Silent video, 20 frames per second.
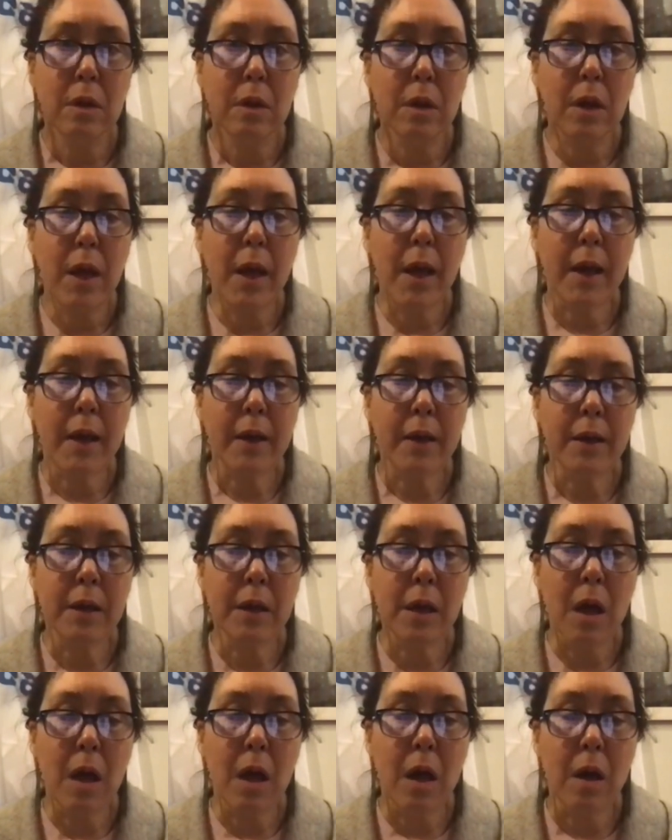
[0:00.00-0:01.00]

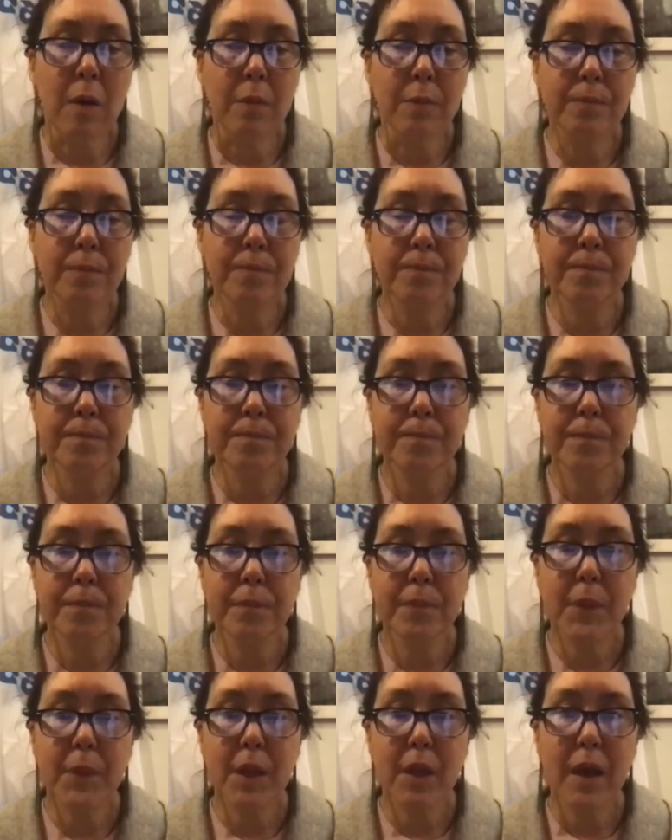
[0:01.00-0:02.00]
And
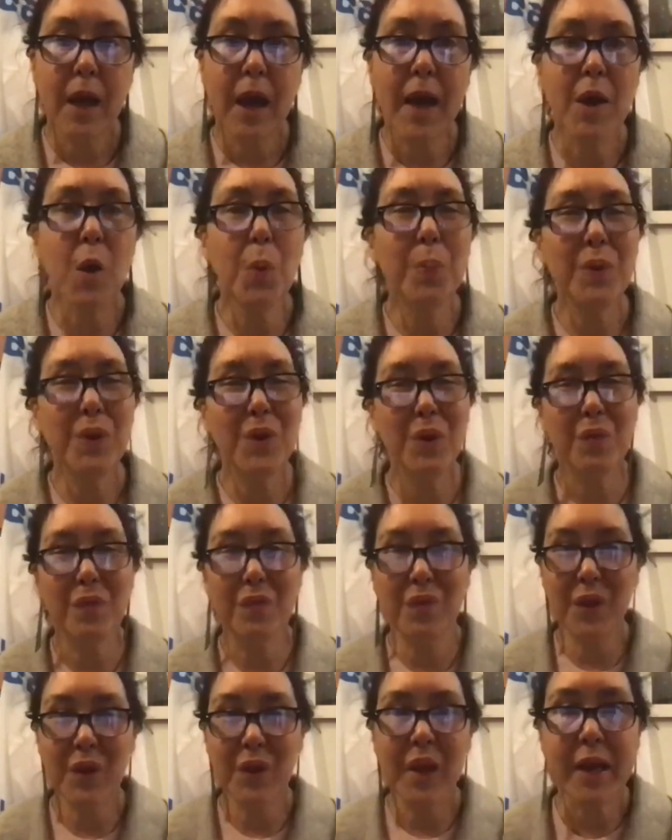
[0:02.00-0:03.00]
I hope you don't
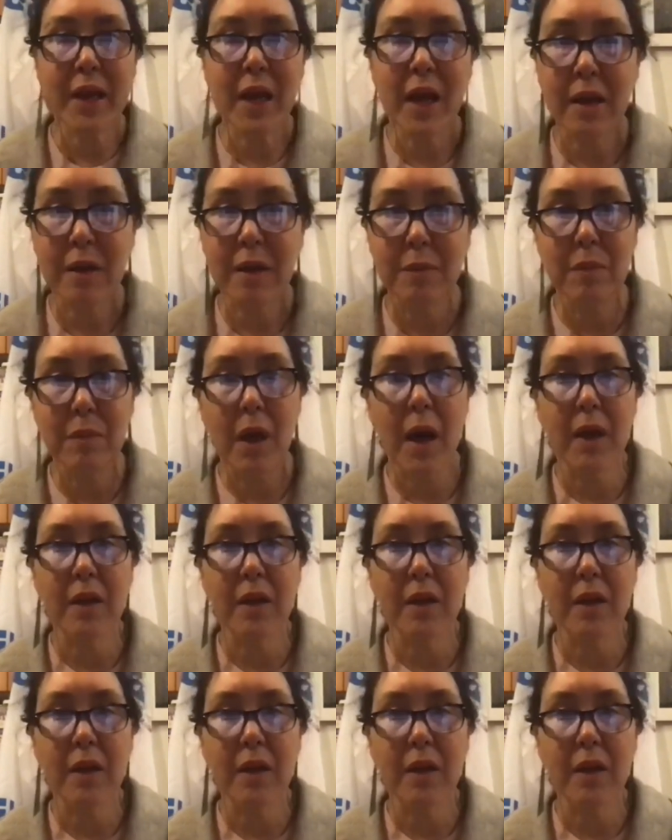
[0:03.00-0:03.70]
feel like I